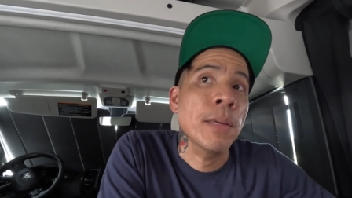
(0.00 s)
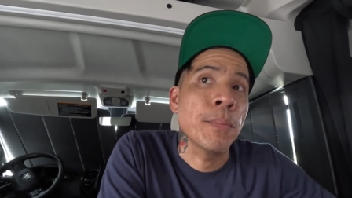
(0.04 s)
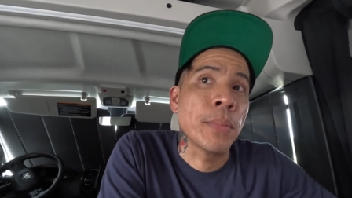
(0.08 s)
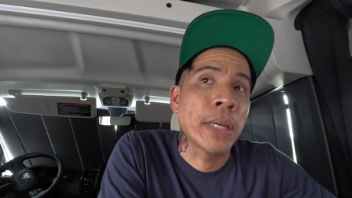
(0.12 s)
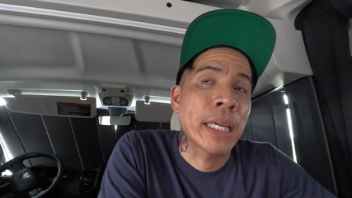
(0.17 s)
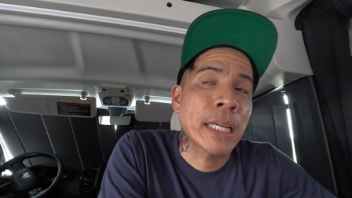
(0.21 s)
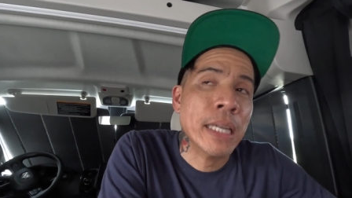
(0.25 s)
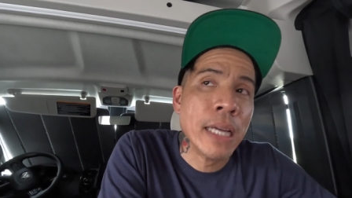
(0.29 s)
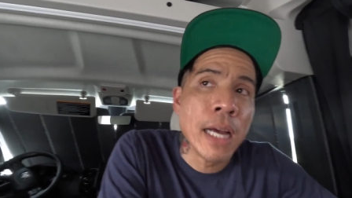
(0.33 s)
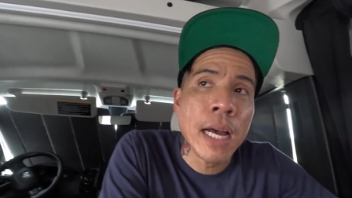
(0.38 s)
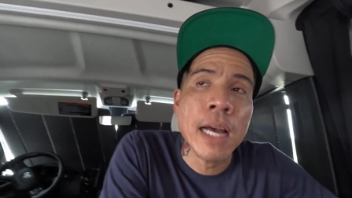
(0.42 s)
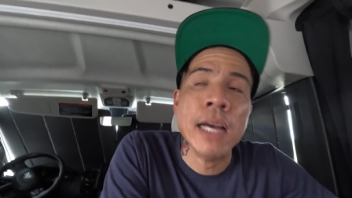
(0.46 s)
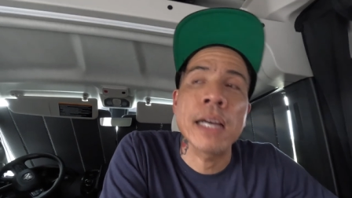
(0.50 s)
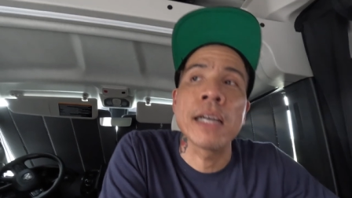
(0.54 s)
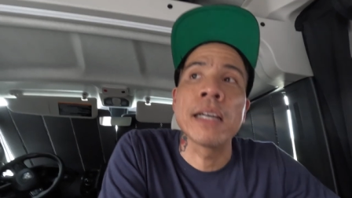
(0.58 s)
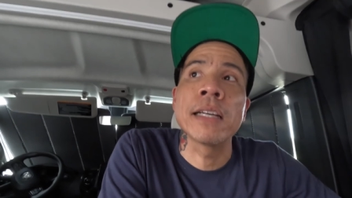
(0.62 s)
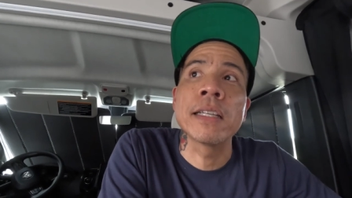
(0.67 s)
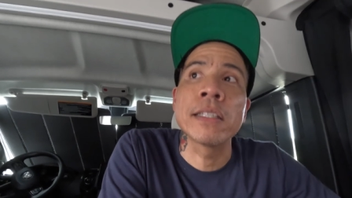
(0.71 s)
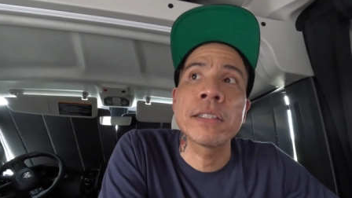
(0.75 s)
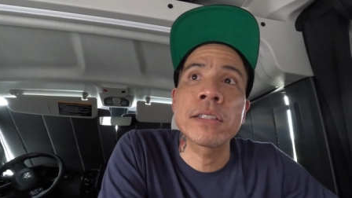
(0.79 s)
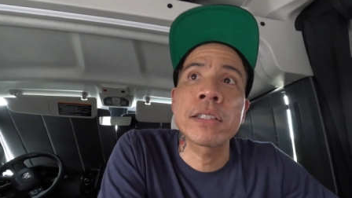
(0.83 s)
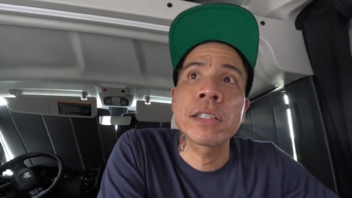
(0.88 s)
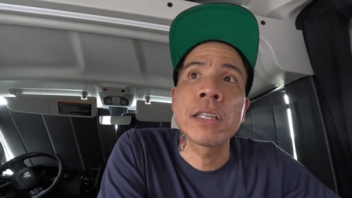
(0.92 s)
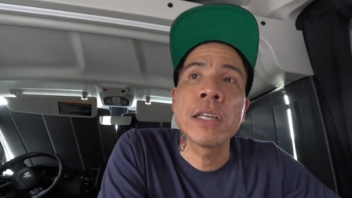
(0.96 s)

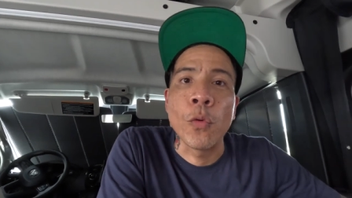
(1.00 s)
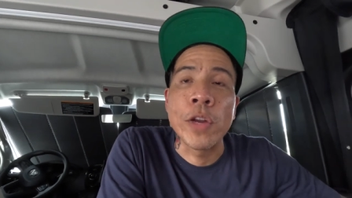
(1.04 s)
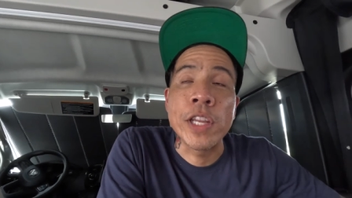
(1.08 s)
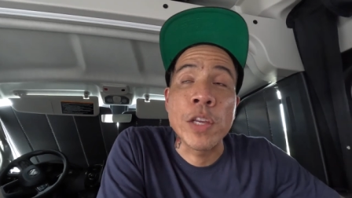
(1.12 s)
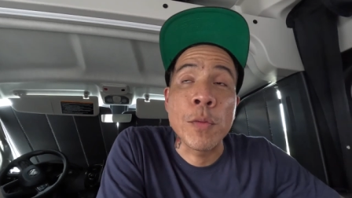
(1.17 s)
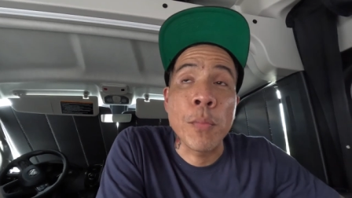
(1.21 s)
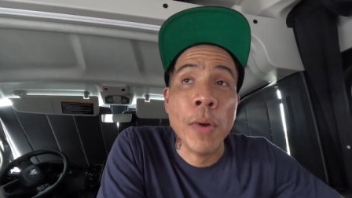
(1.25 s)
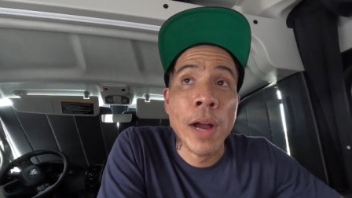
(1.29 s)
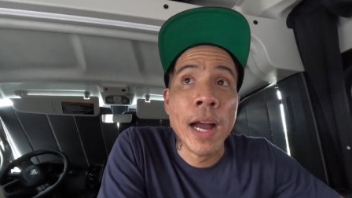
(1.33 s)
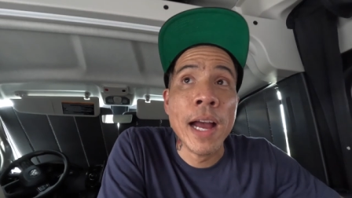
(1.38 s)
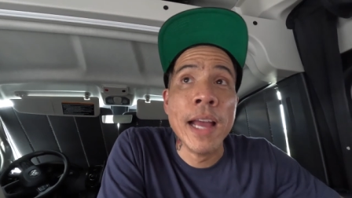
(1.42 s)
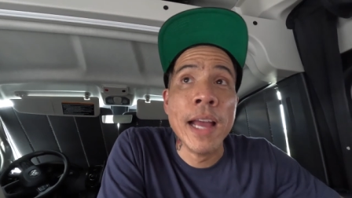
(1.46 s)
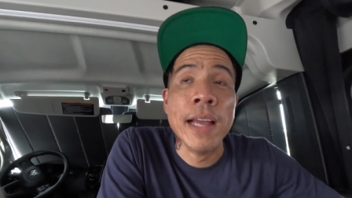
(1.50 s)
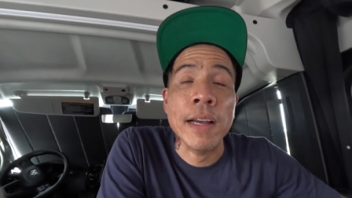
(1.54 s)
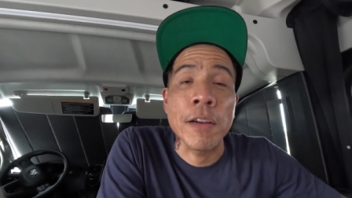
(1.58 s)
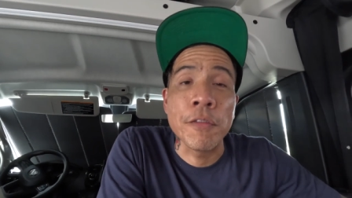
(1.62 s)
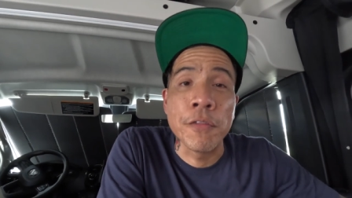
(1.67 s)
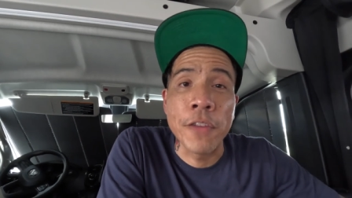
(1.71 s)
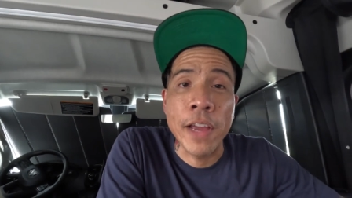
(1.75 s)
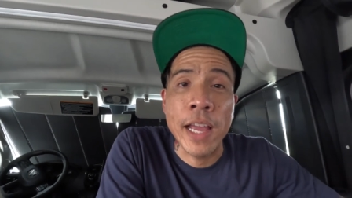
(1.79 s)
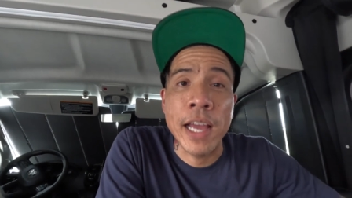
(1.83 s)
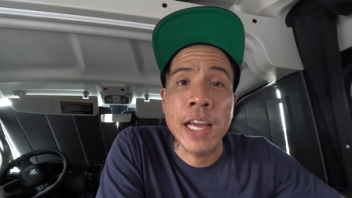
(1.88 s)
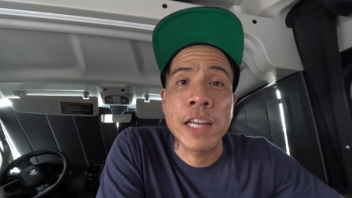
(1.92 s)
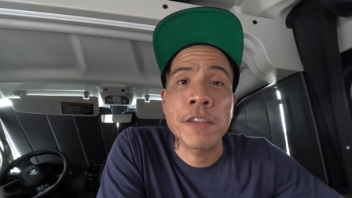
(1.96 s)
because when you buy a
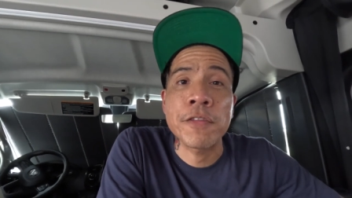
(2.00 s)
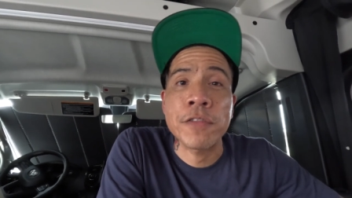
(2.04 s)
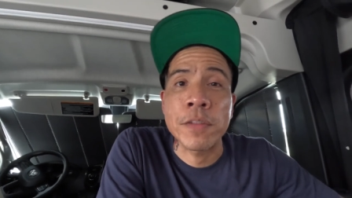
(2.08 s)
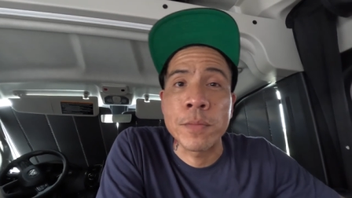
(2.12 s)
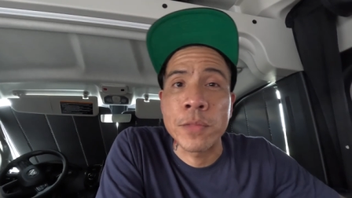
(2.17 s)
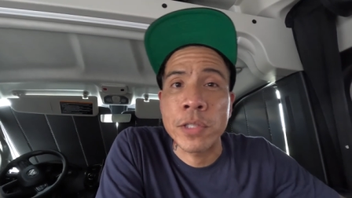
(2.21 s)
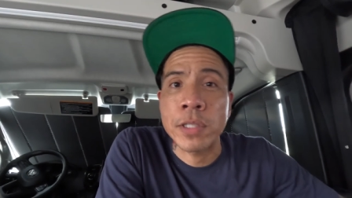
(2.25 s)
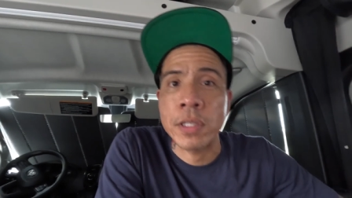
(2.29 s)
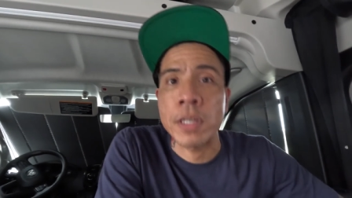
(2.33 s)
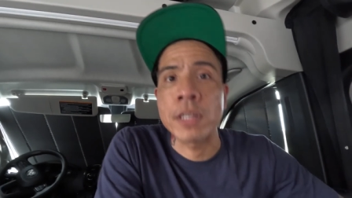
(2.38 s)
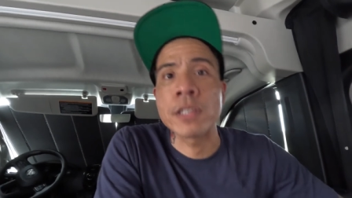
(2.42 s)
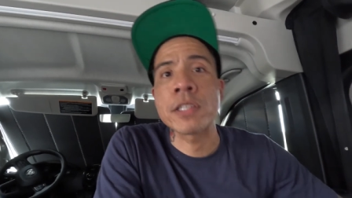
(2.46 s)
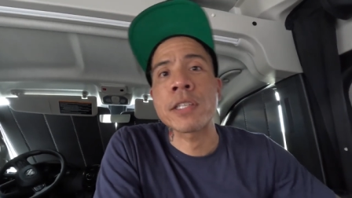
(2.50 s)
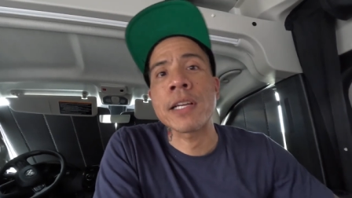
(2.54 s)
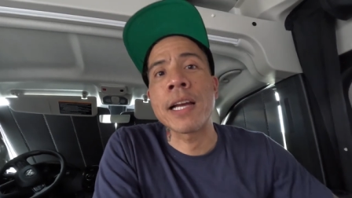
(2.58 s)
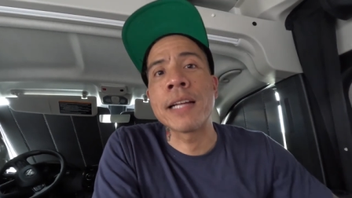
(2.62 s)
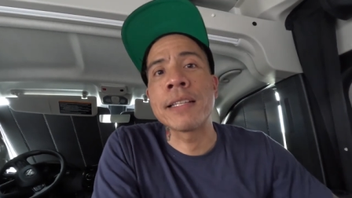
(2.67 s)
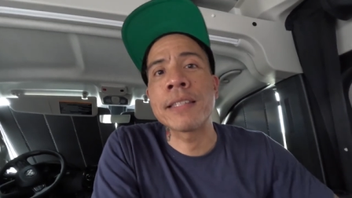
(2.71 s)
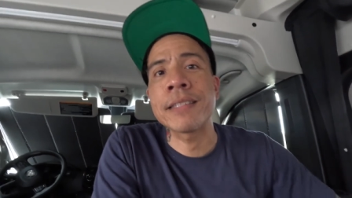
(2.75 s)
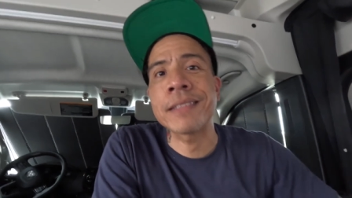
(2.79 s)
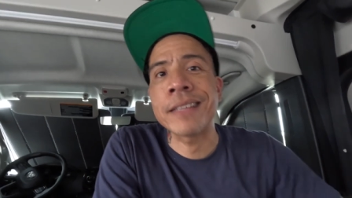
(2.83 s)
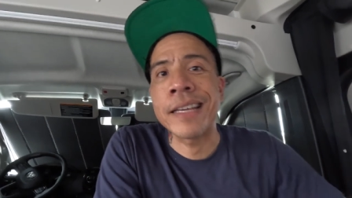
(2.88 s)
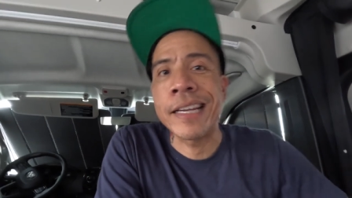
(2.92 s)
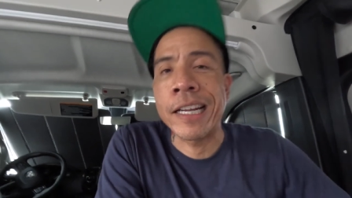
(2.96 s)
van from Sunshine
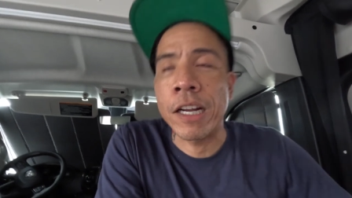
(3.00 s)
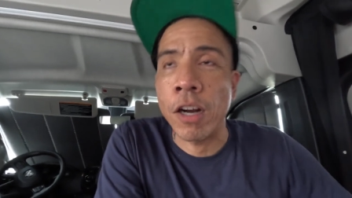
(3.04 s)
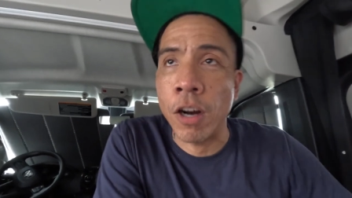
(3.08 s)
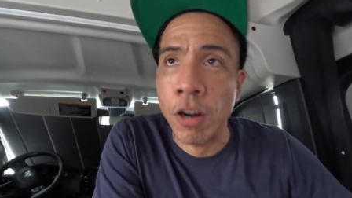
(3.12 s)
State